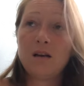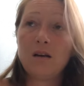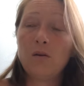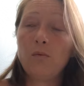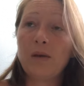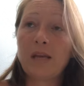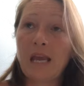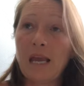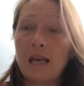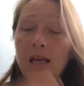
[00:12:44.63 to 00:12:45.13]

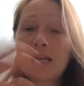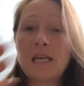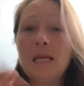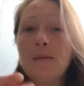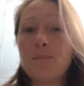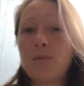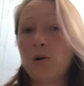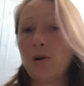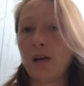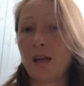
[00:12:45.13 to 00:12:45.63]
we can't
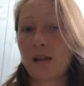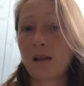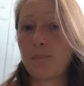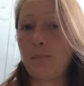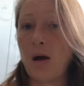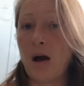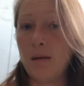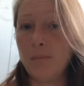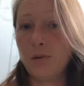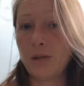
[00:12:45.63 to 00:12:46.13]
keep putting the
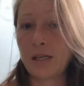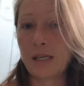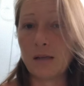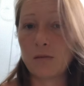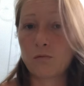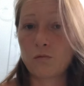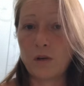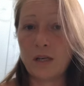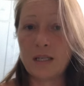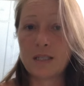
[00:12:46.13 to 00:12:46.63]
public
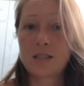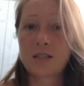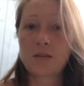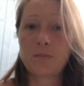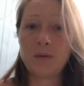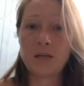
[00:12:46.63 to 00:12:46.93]
at risk